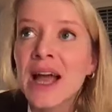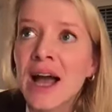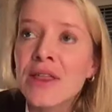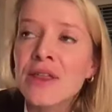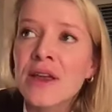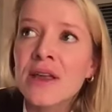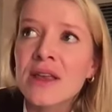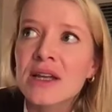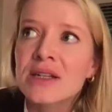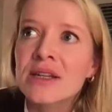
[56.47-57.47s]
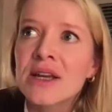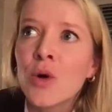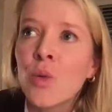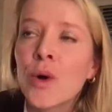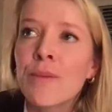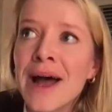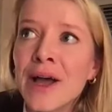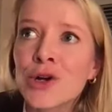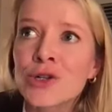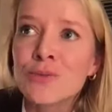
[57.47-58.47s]
I think that what
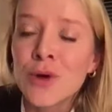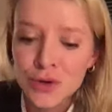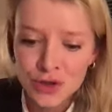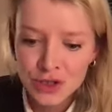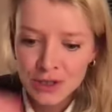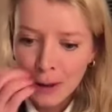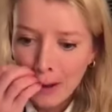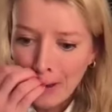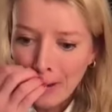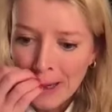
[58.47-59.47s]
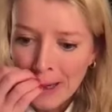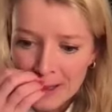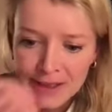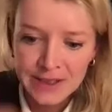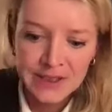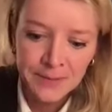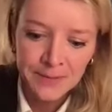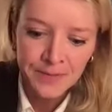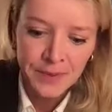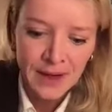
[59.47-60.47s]
matters most is
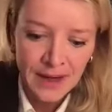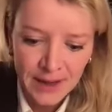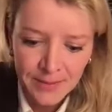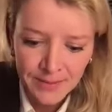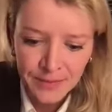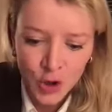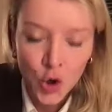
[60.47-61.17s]
um,